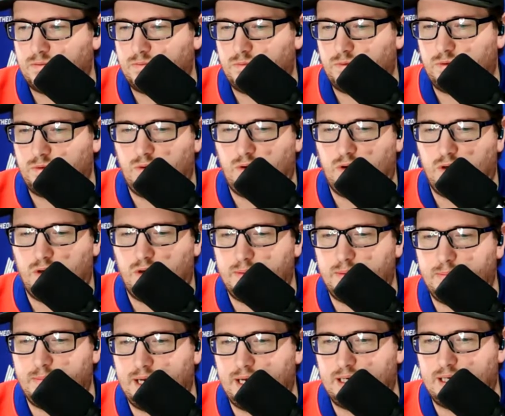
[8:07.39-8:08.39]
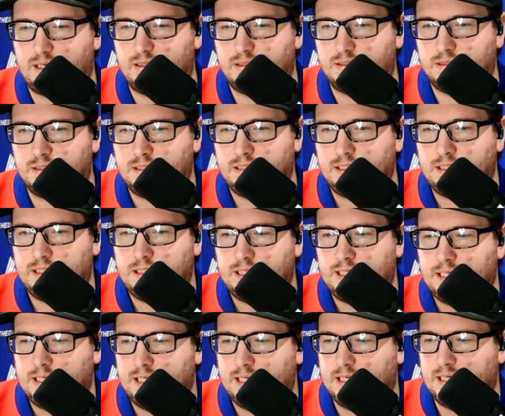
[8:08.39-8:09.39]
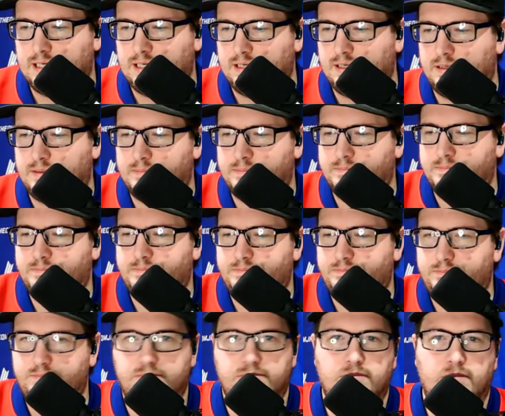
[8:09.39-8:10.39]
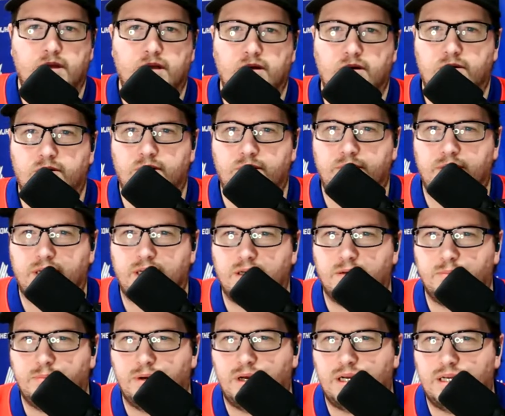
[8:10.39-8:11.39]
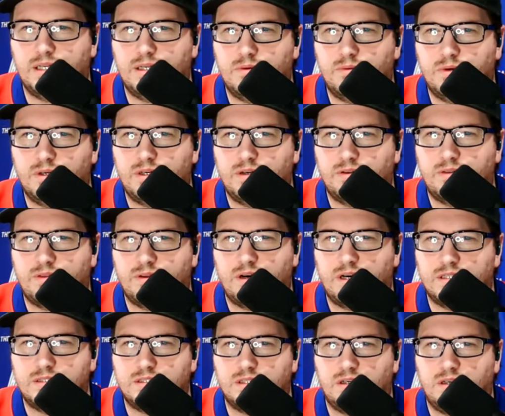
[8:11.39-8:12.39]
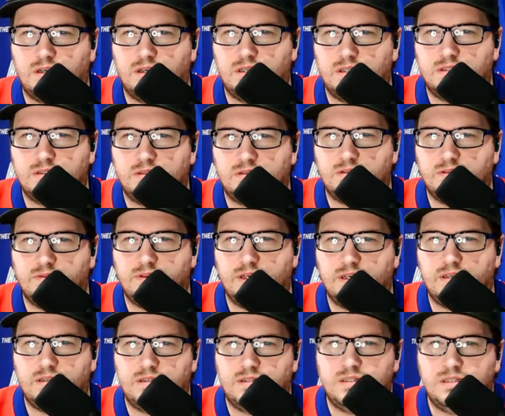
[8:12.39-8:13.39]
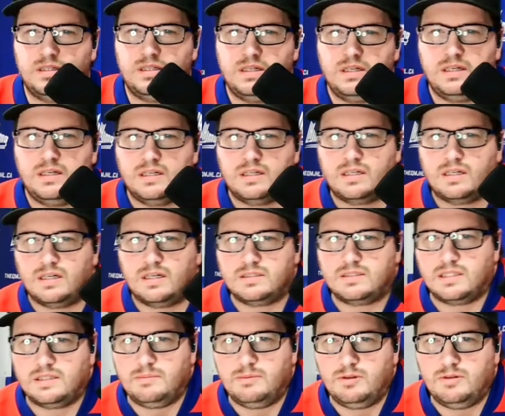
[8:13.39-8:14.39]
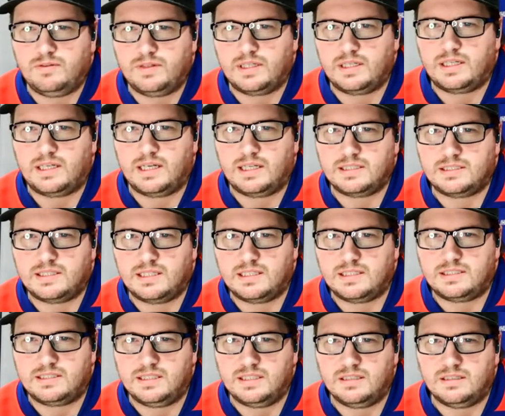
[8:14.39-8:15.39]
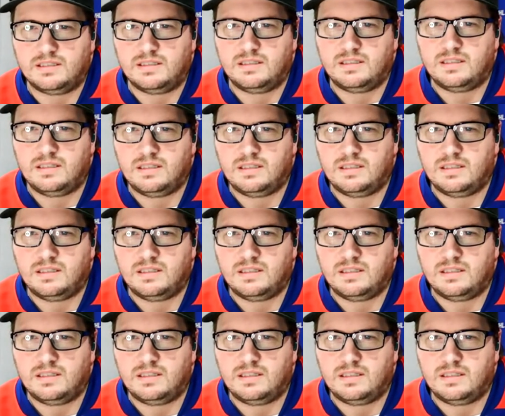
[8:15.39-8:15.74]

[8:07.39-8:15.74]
We'll go all the way back. What do we got here? Brandon, what are your thoughts on Gravel constantly moving, can't stand still?